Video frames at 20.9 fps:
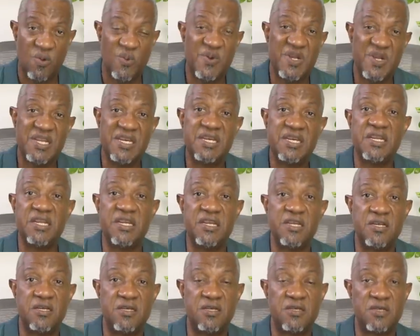we
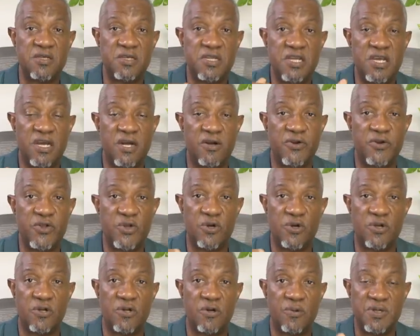need to carry
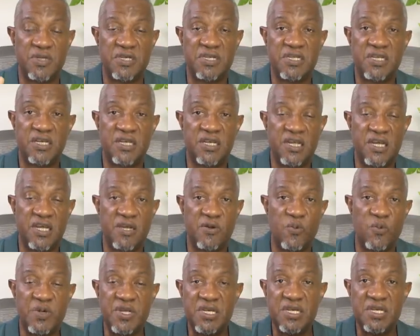on our DNA.
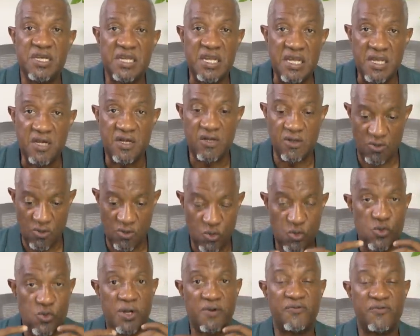We need
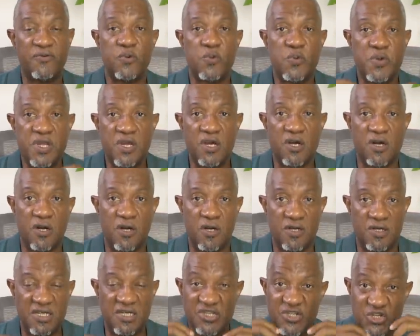whoever we
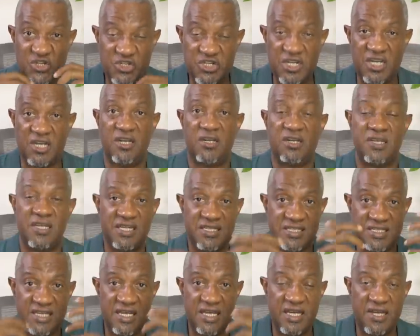are, the shell that's
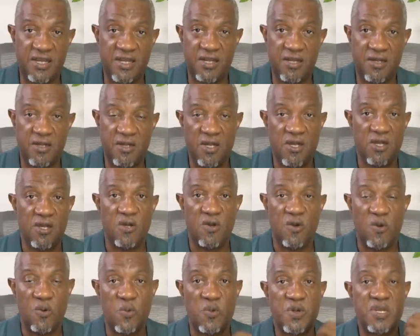dying,
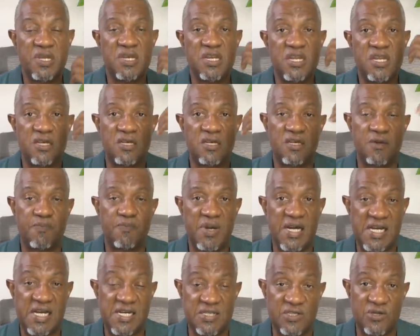we need to
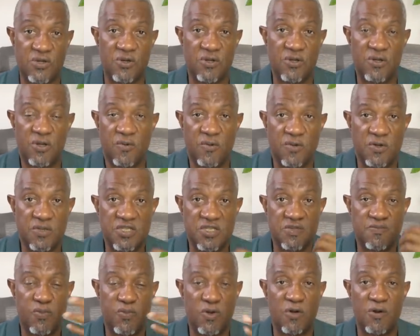pass on our
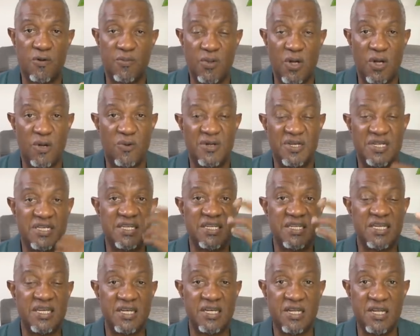sperm, our
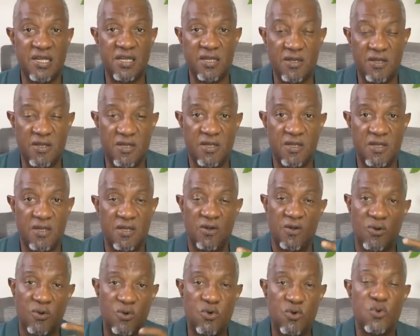DNA,
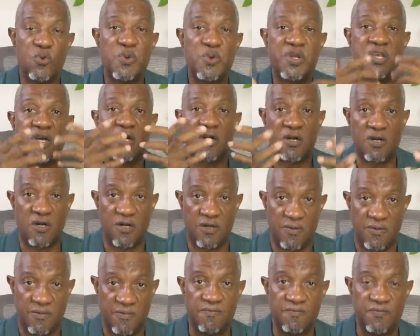who we
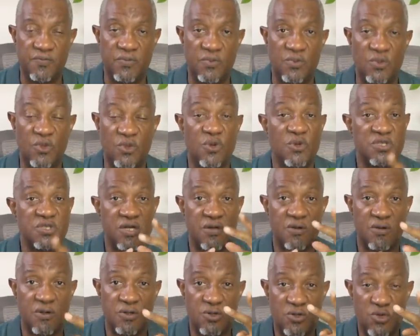are. Those
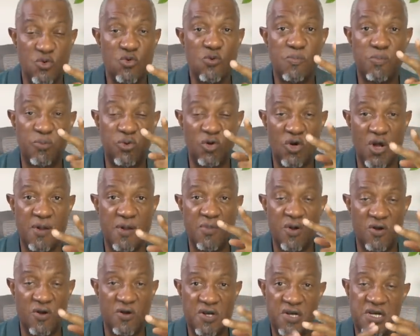are our two
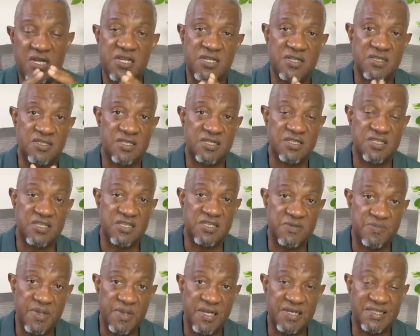primary needs
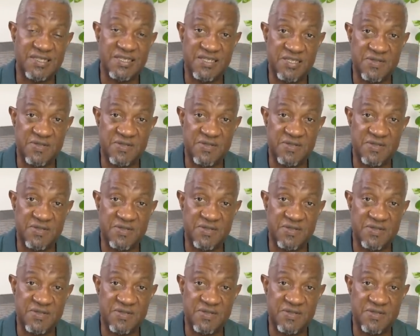as, as a